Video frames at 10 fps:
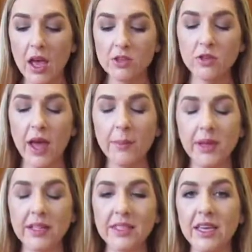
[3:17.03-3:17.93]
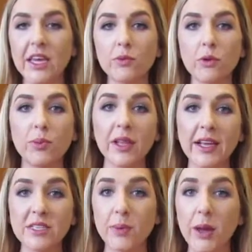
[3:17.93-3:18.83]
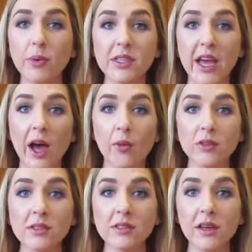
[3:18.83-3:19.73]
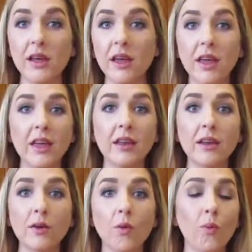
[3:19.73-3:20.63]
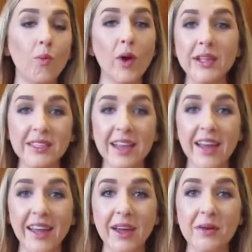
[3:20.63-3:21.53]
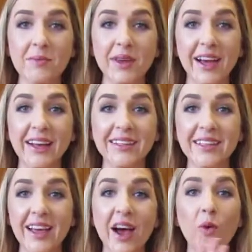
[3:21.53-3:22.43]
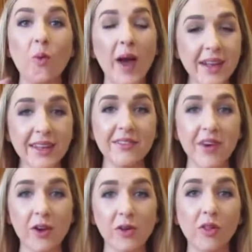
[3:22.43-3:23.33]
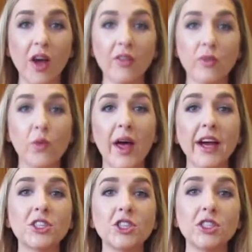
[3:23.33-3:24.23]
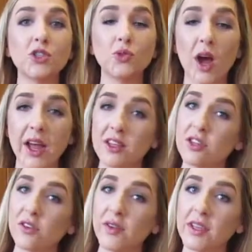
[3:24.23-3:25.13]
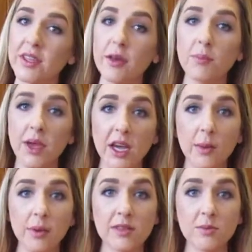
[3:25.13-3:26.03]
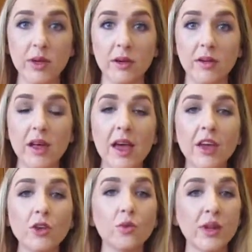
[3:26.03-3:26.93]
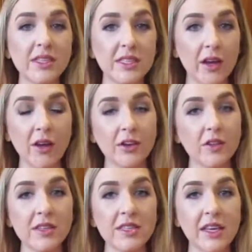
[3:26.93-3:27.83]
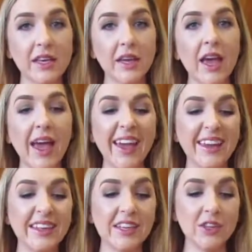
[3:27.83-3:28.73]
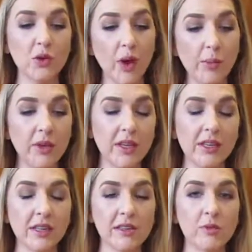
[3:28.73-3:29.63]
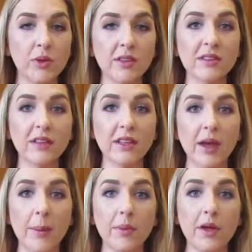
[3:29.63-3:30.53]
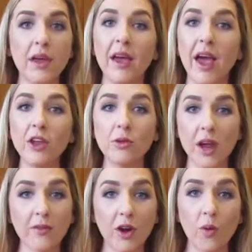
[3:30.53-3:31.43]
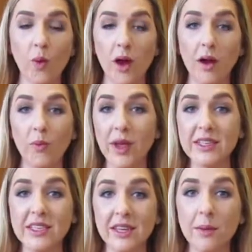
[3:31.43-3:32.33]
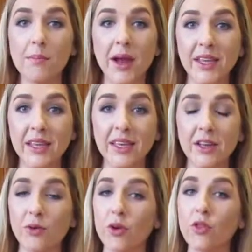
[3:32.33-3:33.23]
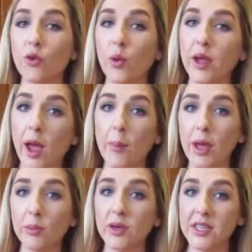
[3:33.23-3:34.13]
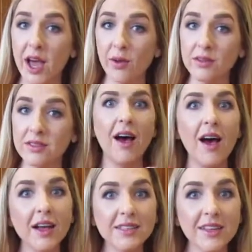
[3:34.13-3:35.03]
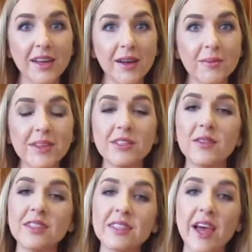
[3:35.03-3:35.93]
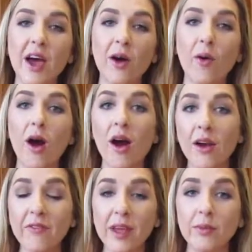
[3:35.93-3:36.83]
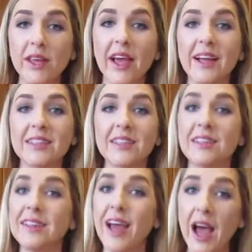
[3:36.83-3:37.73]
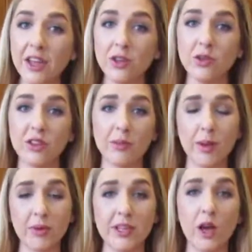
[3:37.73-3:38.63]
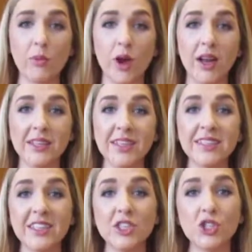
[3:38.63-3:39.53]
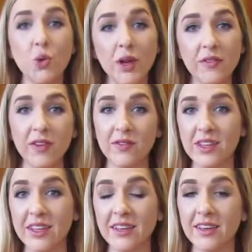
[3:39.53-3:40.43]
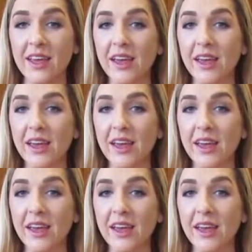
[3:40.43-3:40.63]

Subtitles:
So that means it can replace paper towels in one setting because a wet EnviroCloth will actually dry a surface and pick up a spill. You rinse it out under the sink and continue wiping until the spill is cleaned up. And you're never wasting money again or throwing out paper towels. Awesome! So this is how our family has not used a paper towel product since 2015.